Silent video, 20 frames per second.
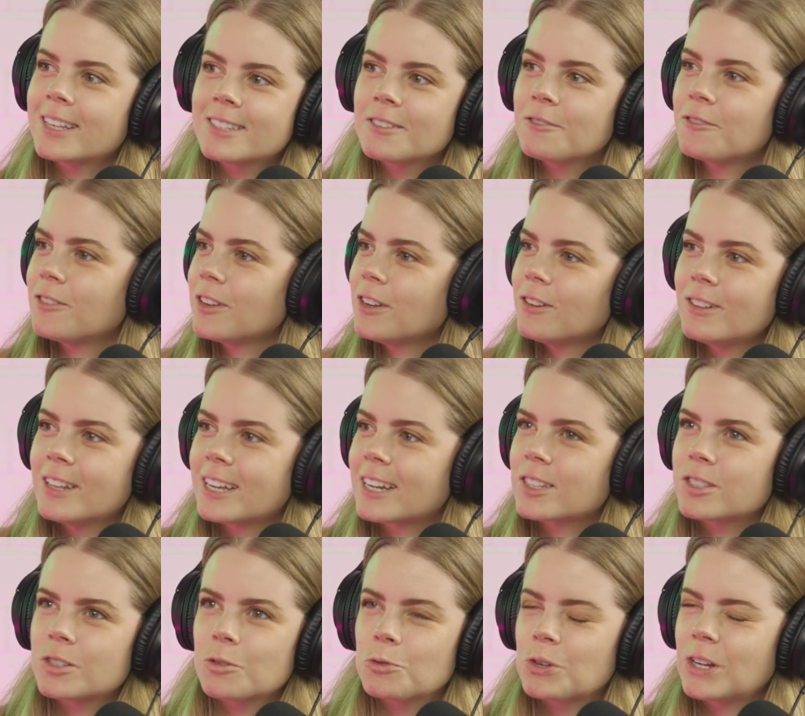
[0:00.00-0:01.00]
doesn't feel like
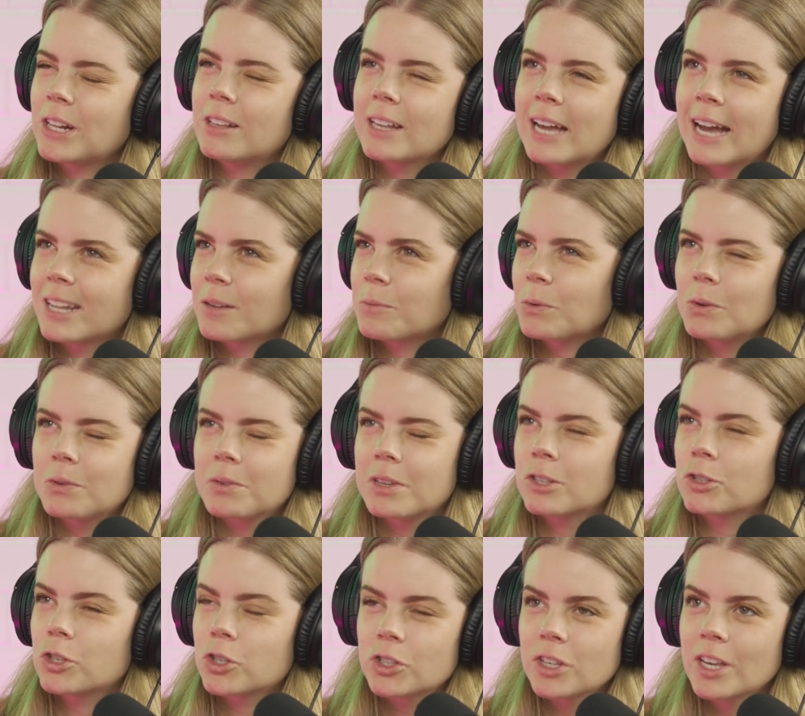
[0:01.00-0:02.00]
it's a real animal.
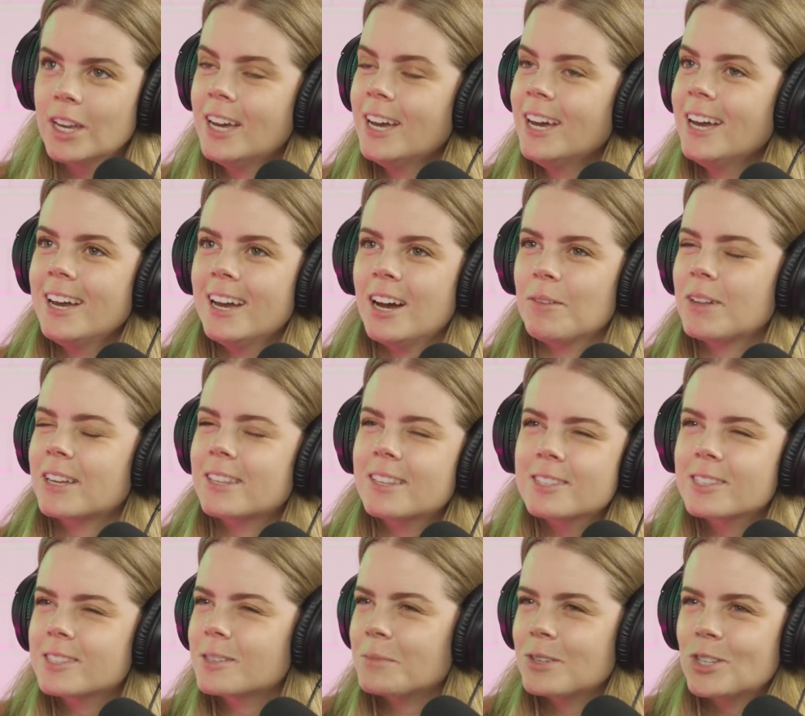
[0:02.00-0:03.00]
It just, I'm like,
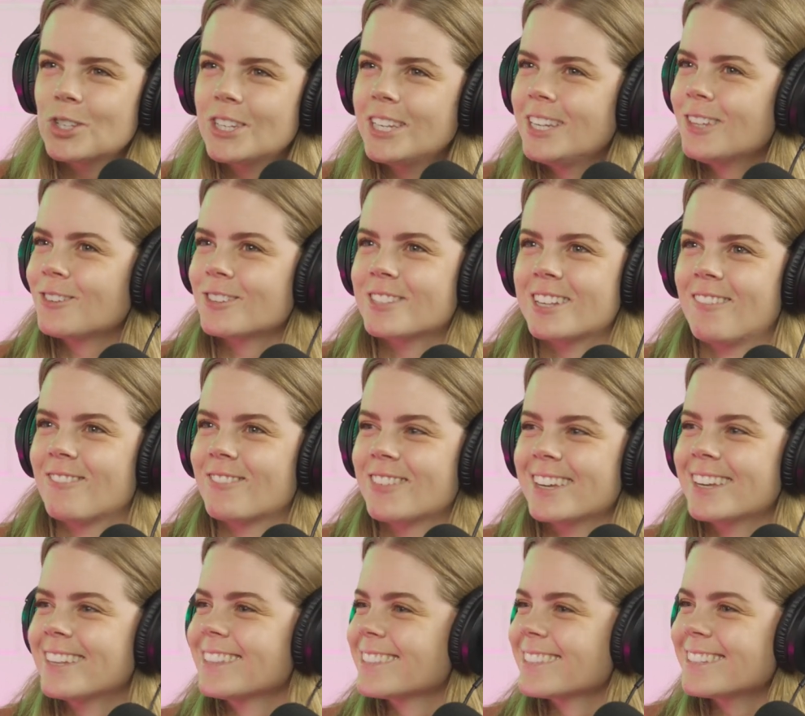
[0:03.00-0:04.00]
this is a machine or
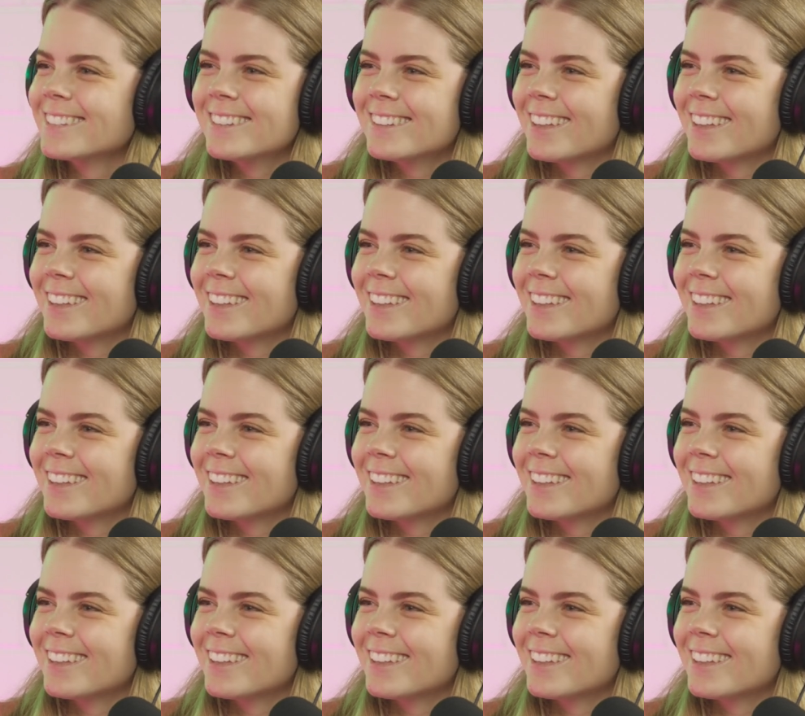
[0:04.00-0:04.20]
something. It's and